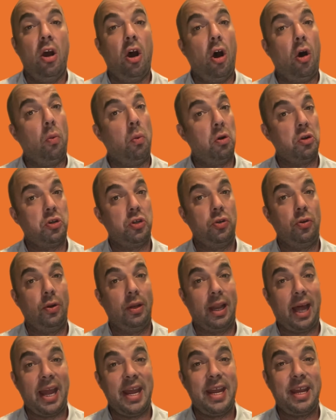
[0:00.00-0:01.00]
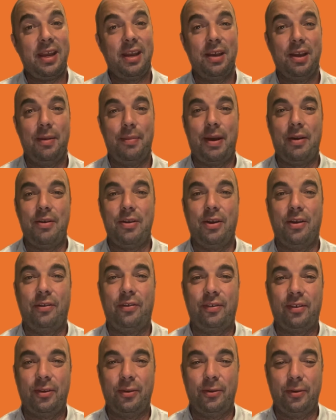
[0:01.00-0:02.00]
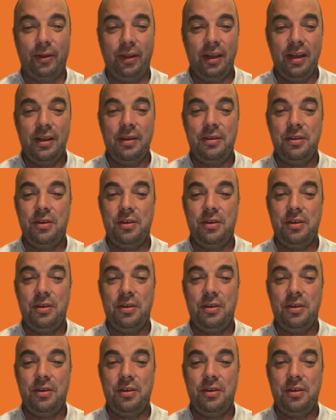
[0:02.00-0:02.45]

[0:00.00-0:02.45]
or what do you like about your school,